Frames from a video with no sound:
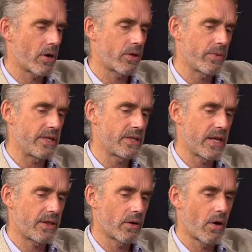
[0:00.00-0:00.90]
part of the reason
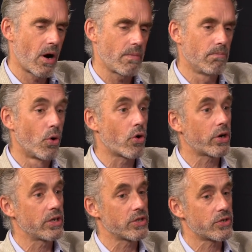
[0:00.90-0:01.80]
that there aren't more
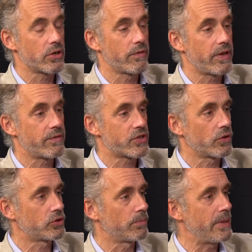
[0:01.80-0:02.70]
conservative
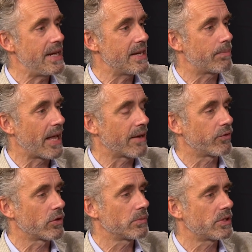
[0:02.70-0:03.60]
social media
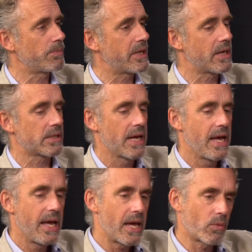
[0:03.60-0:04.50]
platforms is because
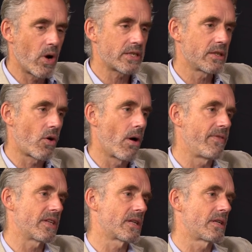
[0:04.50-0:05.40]
it wasn't
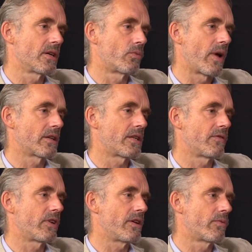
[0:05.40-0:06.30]
obvious until
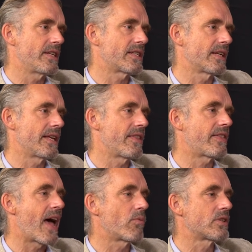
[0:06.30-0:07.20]
relatively recently
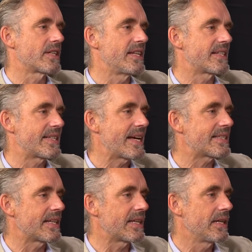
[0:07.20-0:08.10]
that that was a
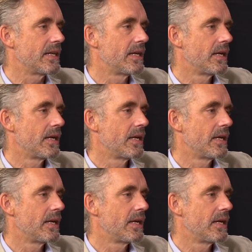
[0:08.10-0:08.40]
necessity.